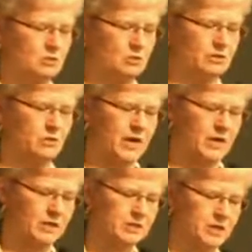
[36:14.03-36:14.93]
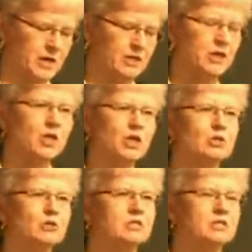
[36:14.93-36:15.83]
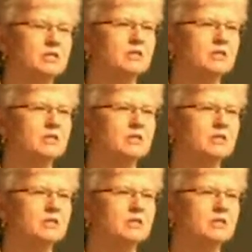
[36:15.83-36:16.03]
So on the right-hand side, you can see